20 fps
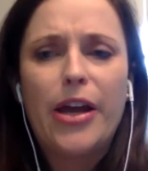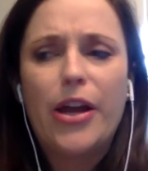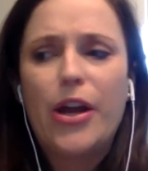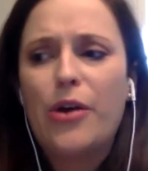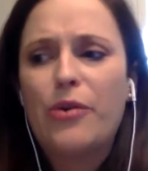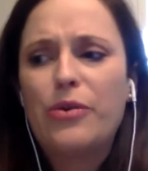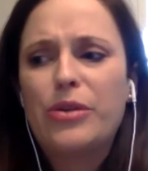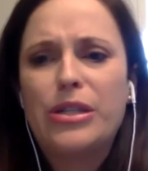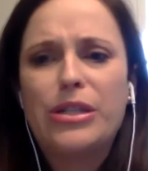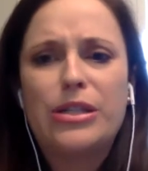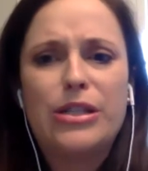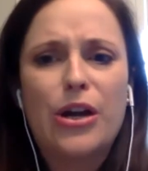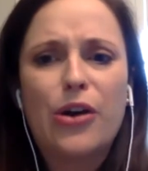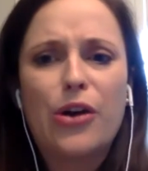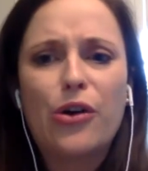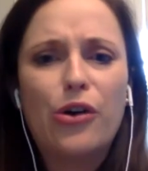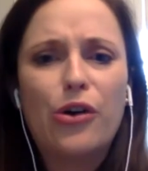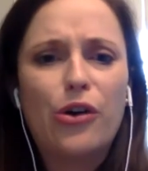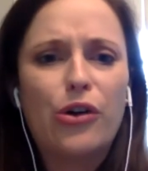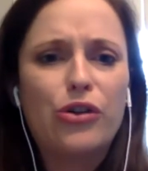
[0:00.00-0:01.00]

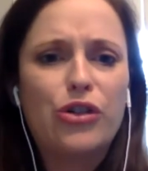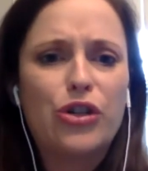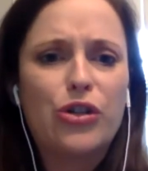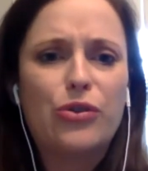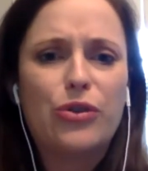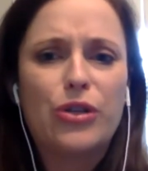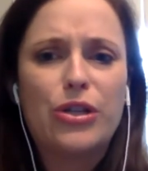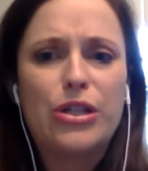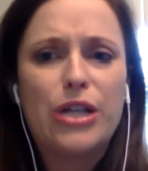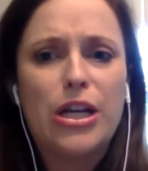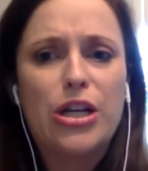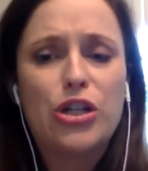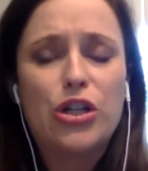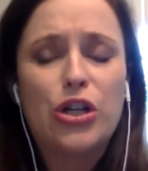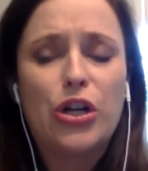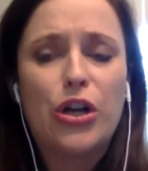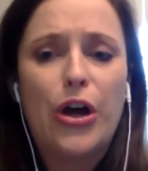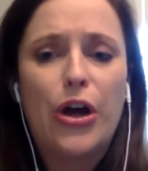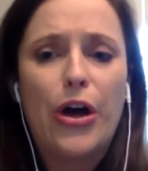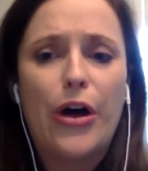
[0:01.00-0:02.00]
sterile
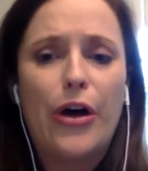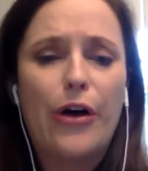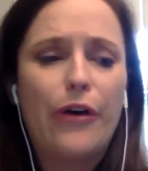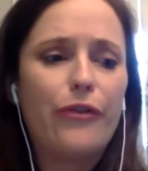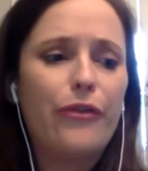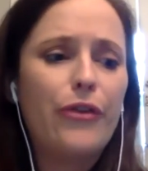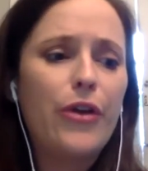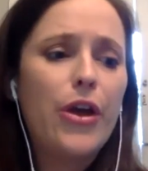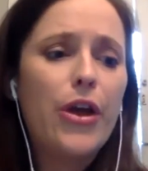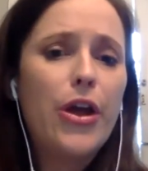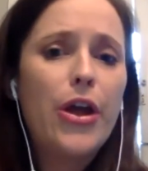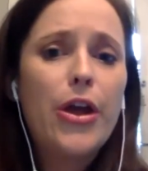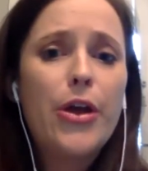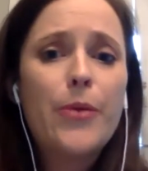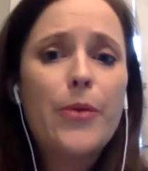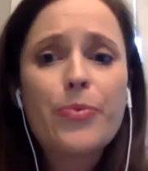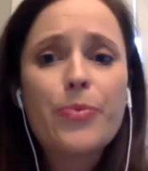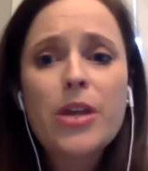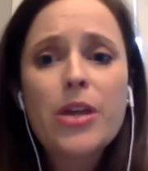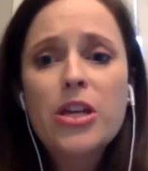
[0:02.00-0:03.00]
generalization of
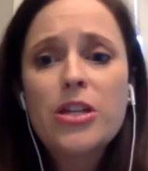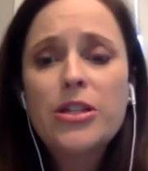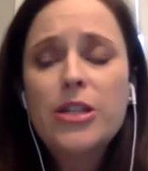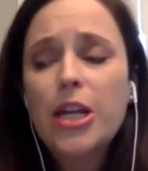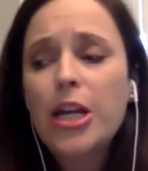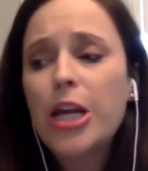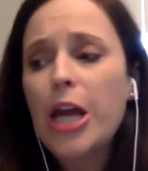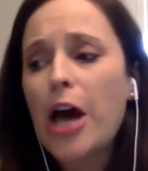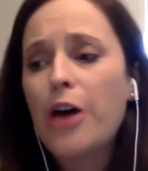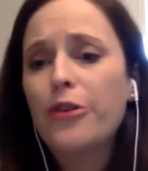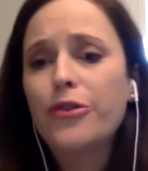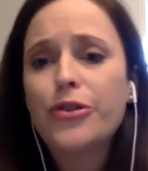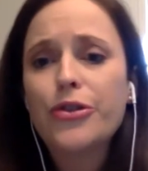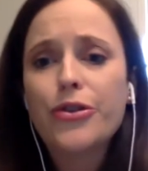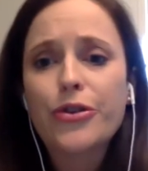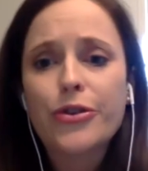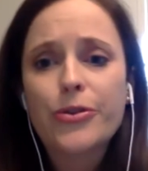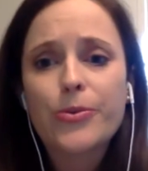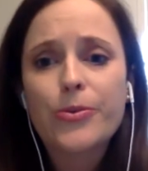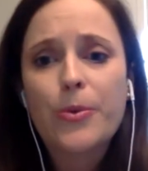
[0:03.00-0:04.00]
city
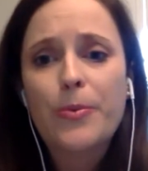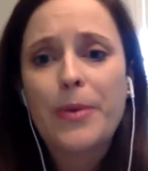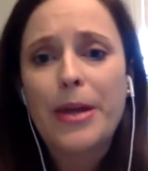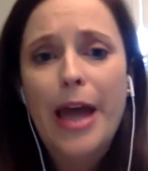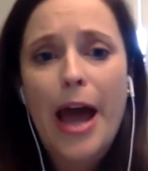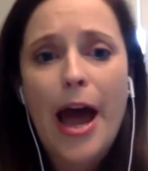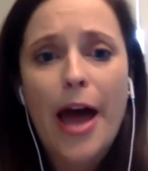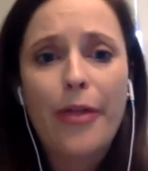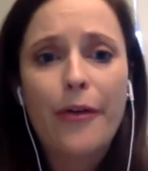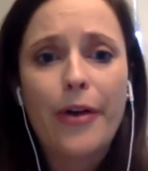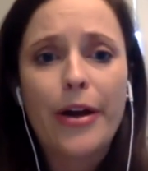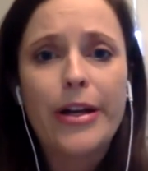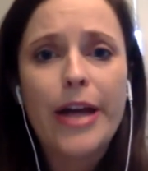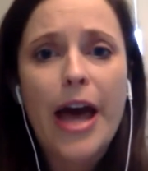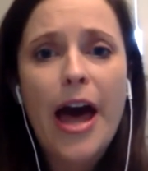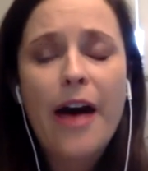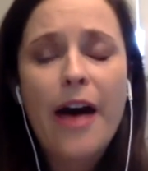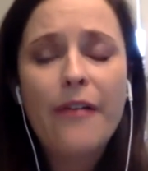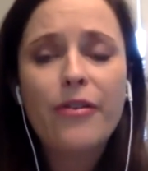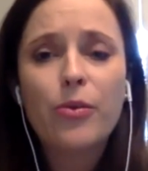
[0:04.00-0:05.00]
councilors will be gathering to
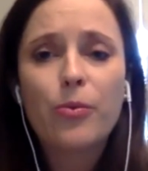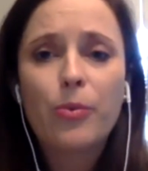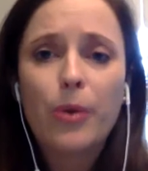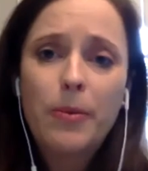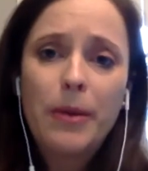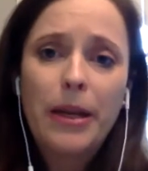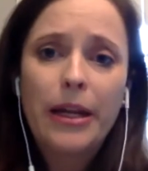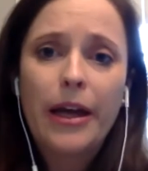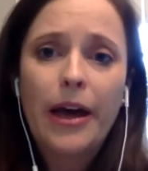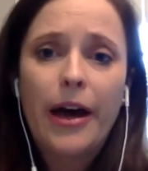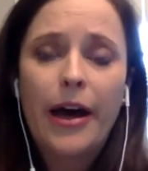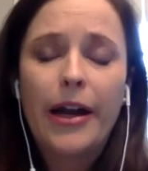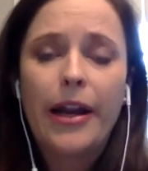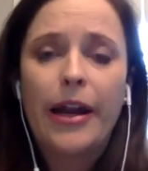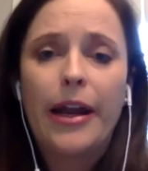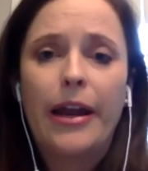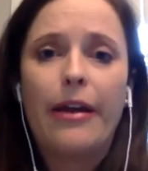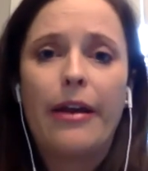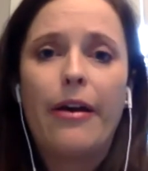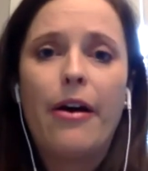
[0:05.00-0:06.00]
have a ribbon
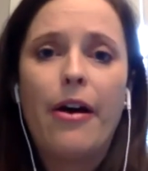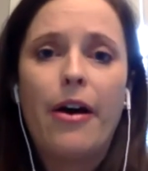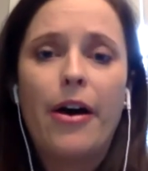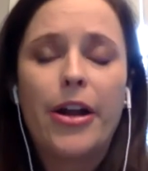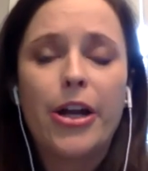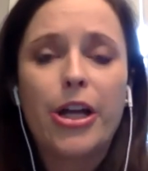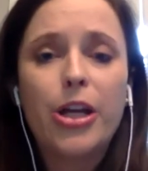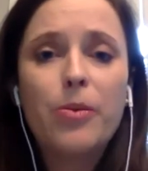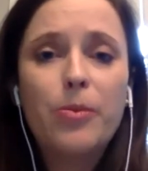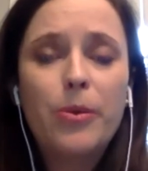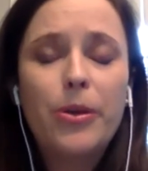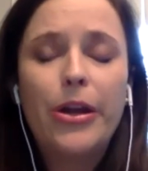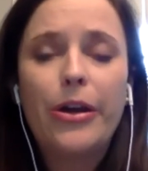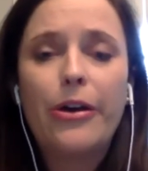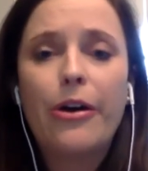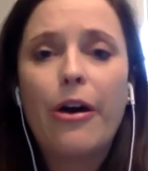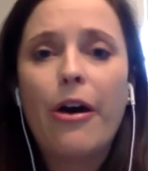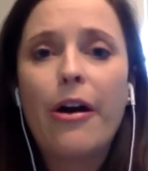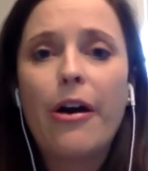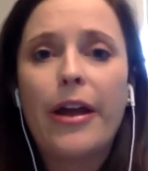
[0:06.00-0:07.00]
cutting on a community
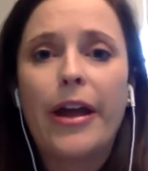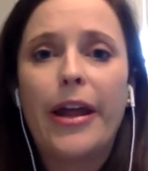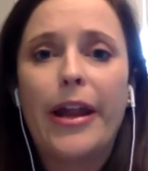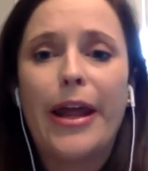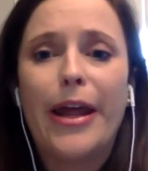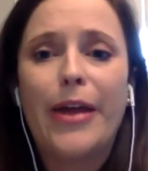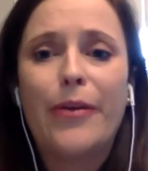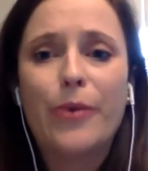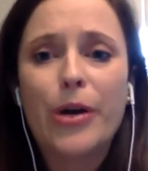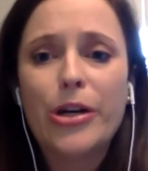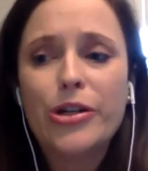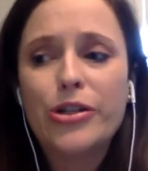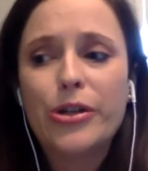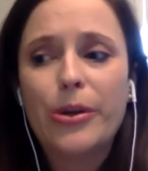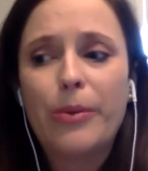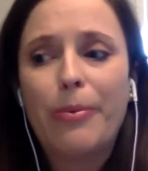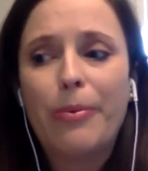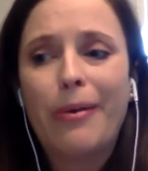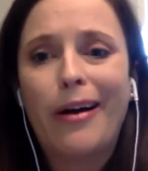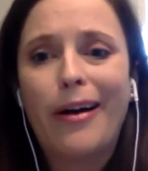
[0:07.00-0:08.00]
garden in
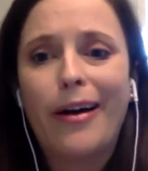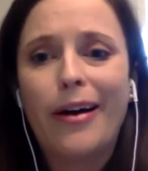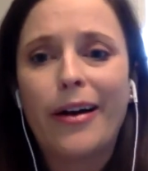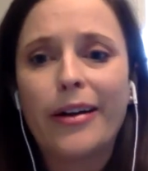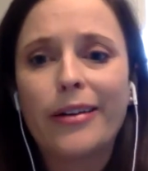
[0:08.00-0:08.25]
Rushton Park.